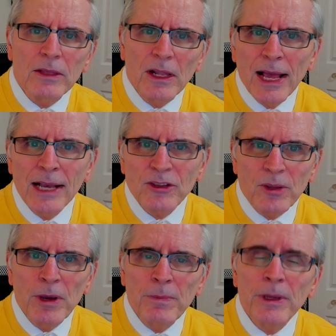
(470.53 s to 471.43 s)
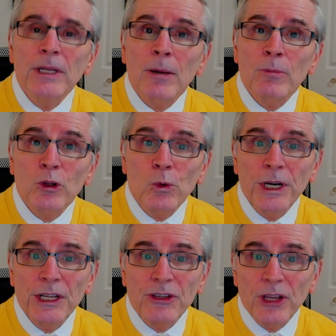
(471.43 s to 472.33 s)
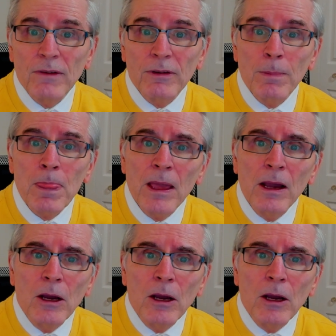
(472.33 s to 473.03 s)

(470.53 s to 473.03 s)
The last amendment, number 27,